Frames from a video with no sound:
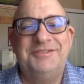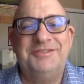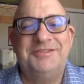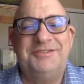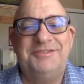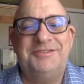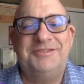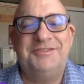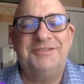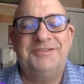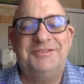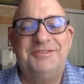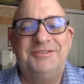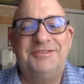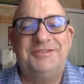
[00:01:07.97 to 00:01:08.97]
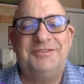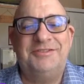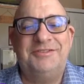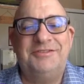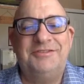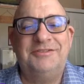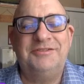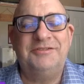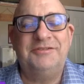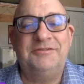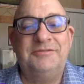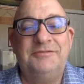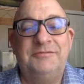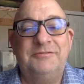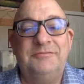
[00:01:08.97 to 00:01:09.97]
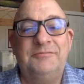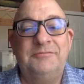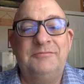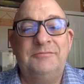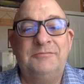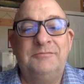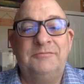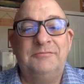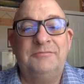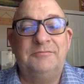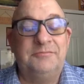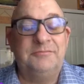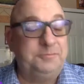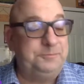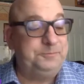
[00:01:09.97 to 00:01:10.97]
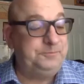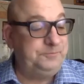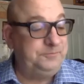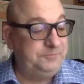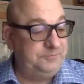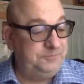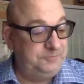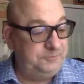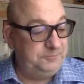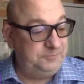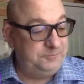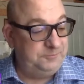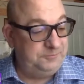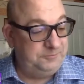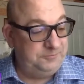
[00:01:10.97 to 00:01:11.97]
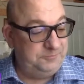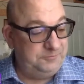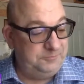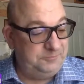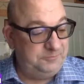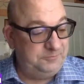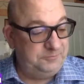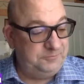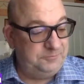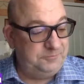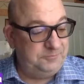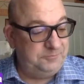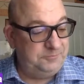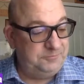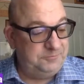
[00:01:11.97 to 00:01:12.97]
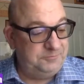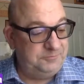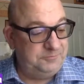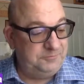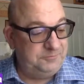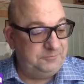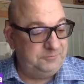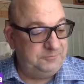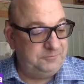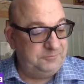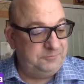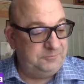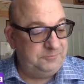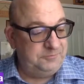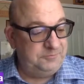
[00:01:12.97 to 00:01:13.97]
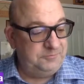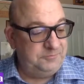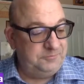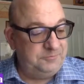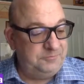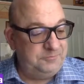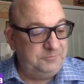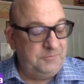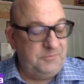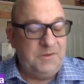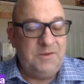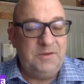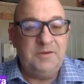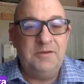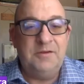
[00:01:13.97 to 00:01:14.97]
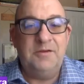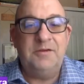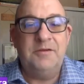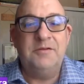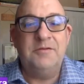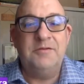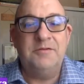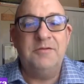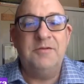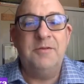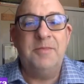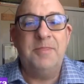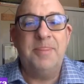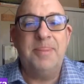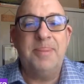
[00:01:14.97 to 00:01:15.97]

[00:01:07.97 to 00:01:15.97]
(not speaking)